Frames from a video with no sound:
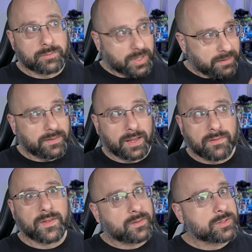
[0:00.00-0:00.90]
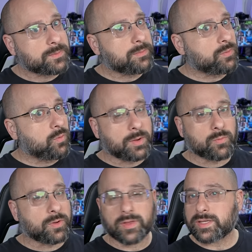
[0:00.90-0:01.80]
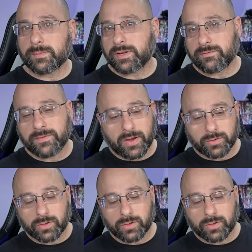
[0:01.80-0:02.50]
I'm trying to think. I think there's maybe one more that somebody found,